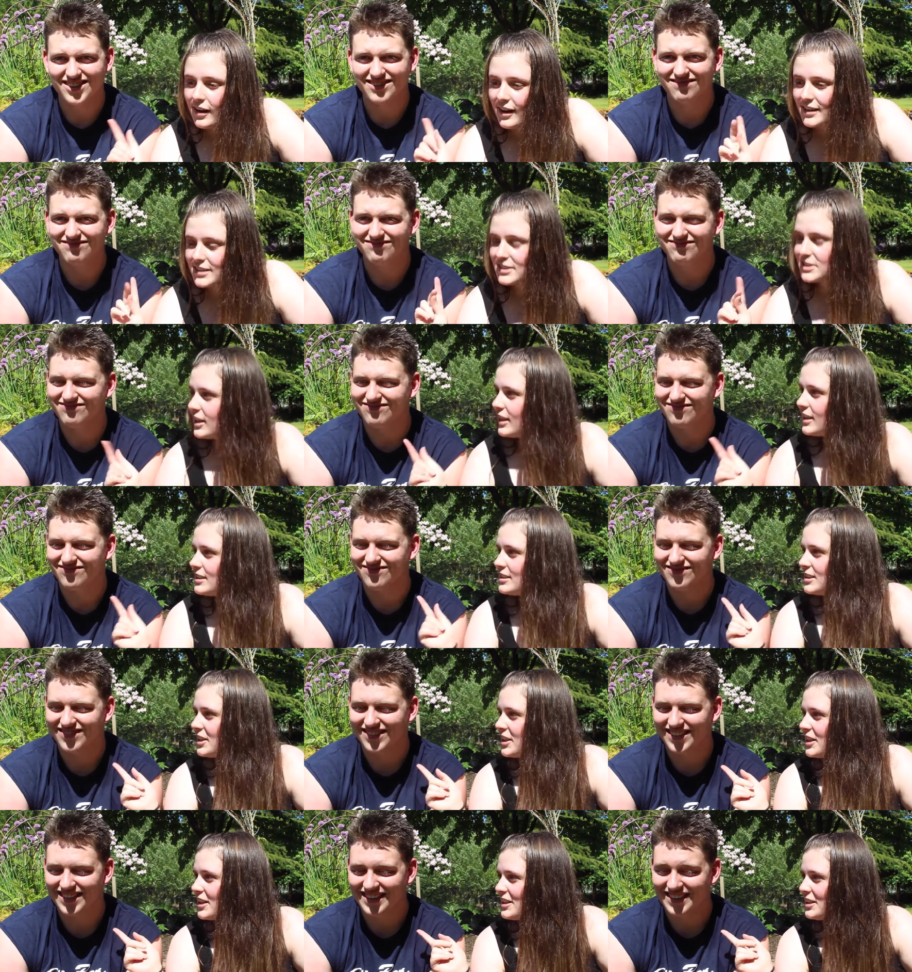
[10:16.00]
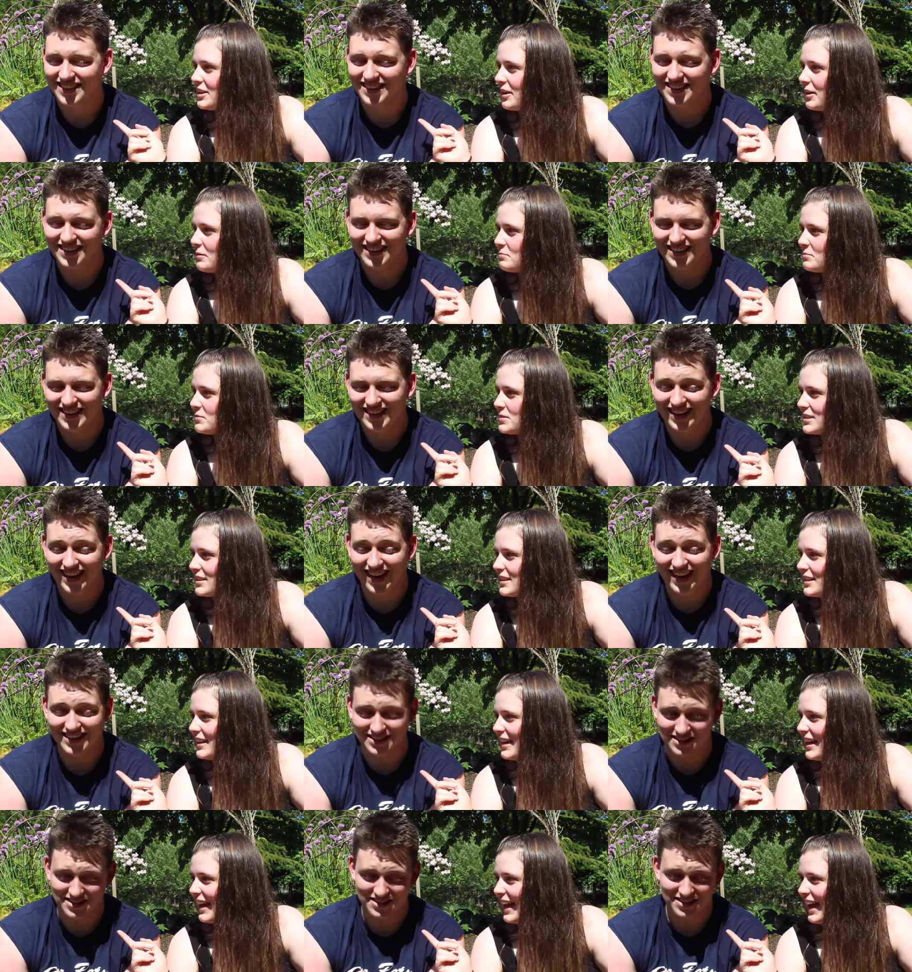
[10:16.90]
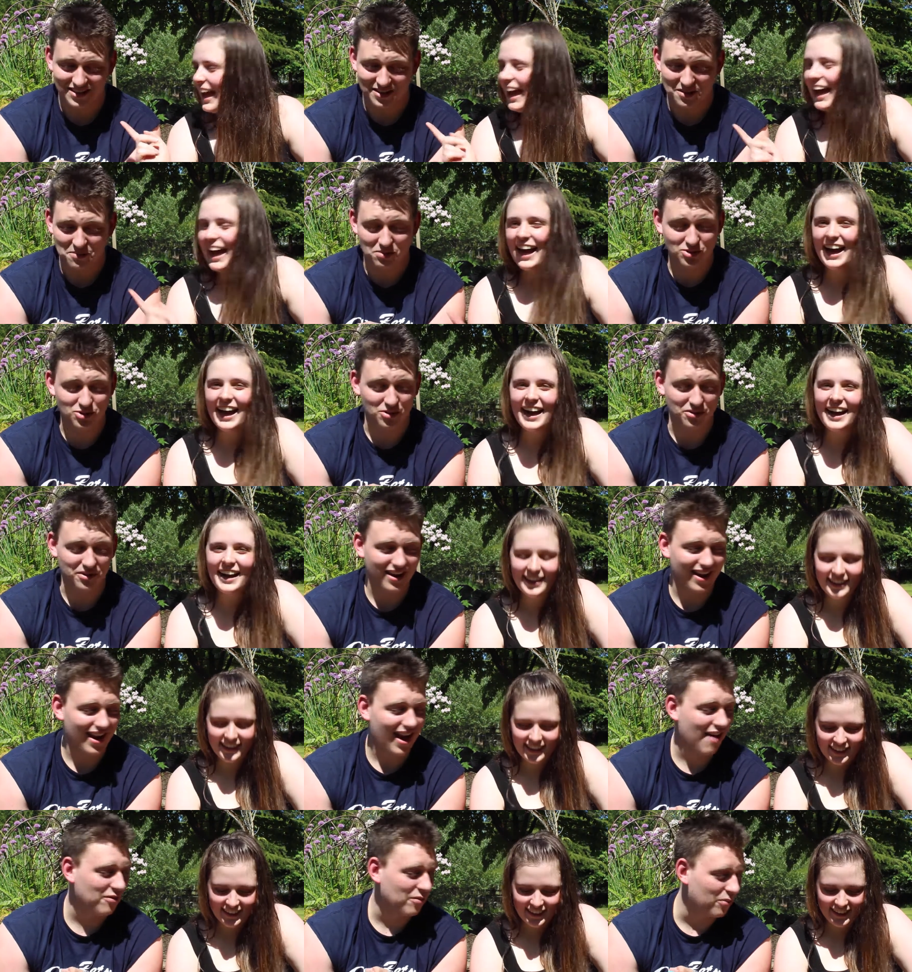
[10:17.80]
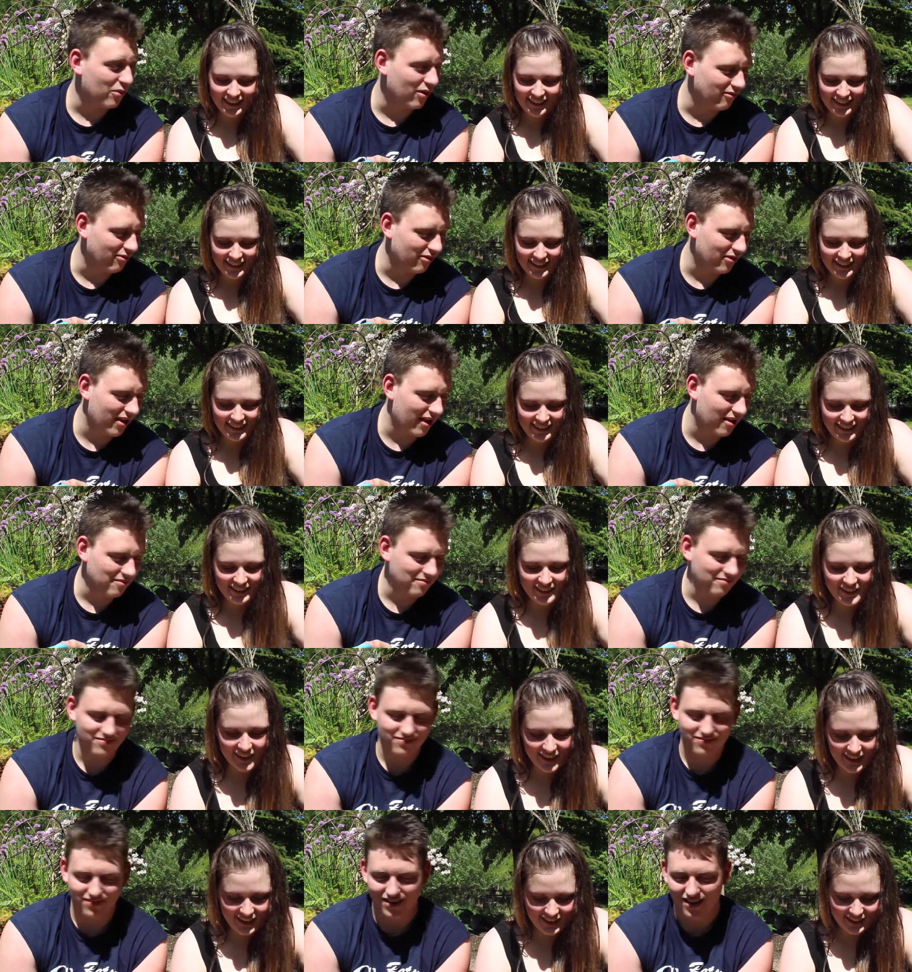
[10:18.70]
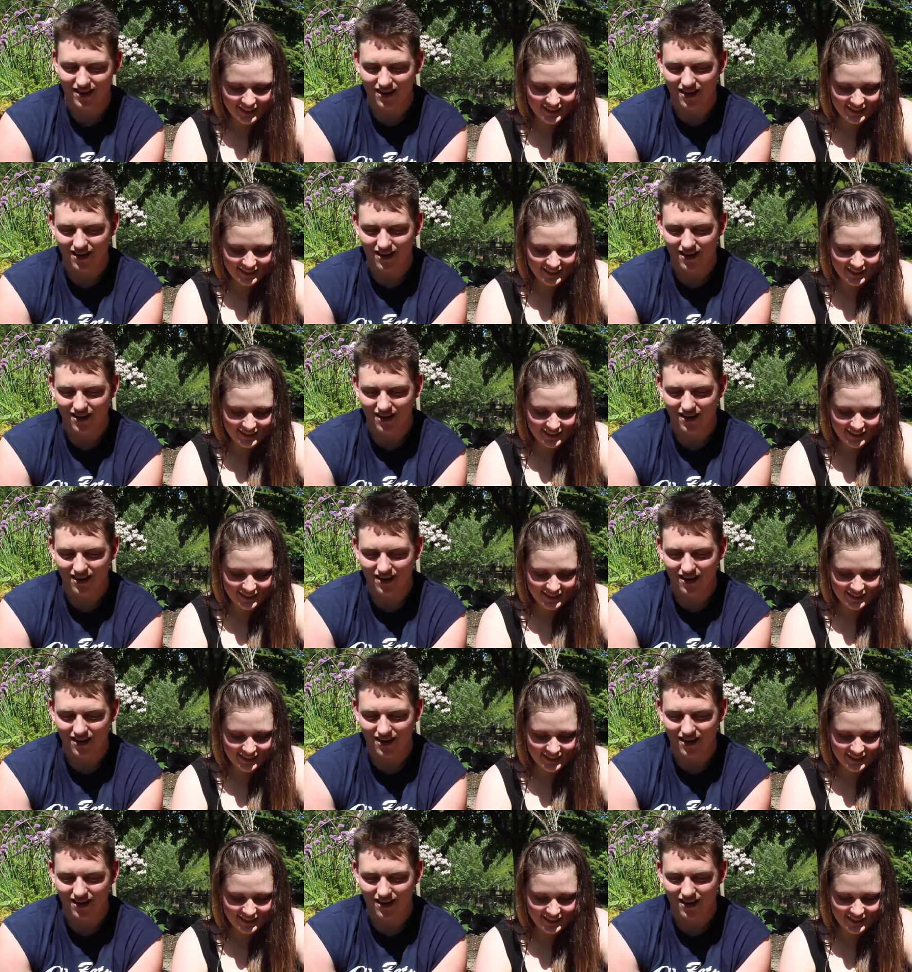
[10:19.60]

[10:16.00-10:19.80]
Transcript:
Speaker 1: A triceratops.
Speaker 2: Yes, but you only get half a point for that. Okay.